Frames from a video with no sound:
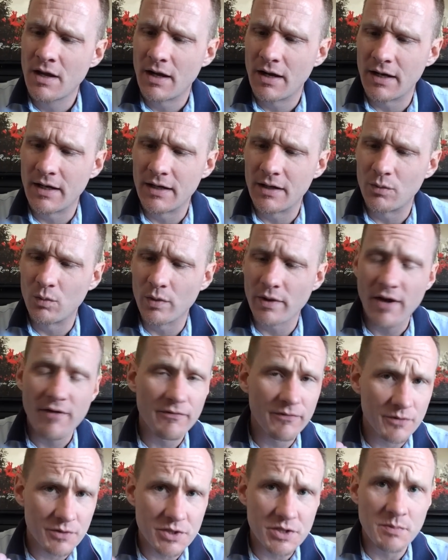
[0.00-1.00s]
Uh, when I
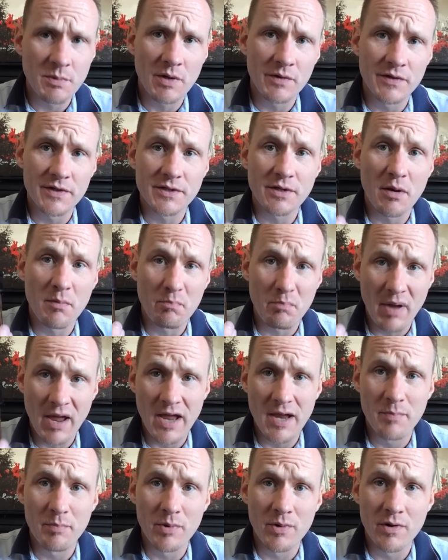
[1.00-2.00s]
first smelled this on
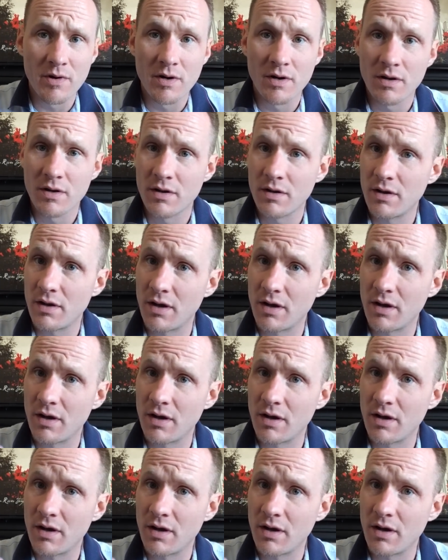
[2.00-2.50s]
paper,